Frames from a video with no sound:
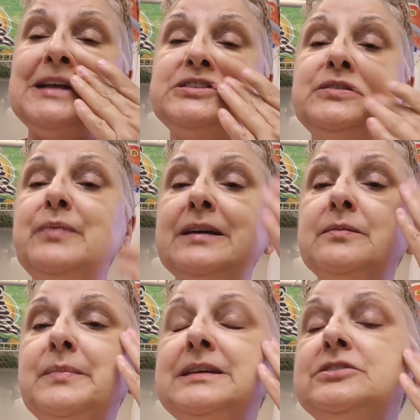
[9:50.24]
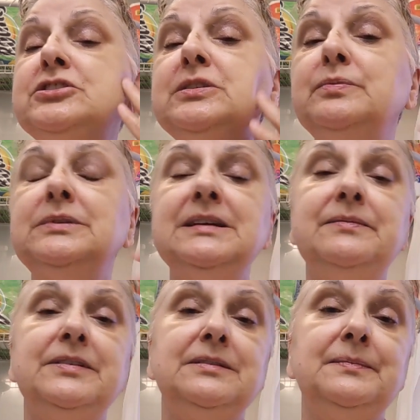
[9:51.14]
that she recommends, she will
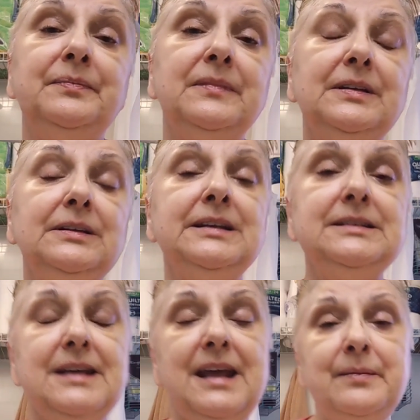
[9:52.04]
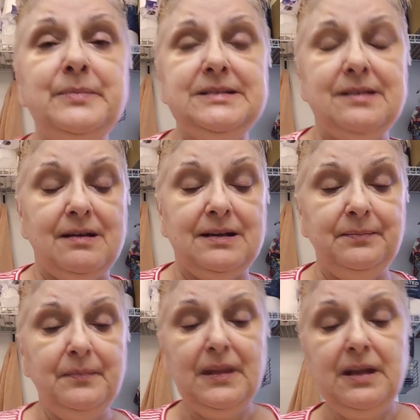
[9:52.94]
leave the link to Amazon.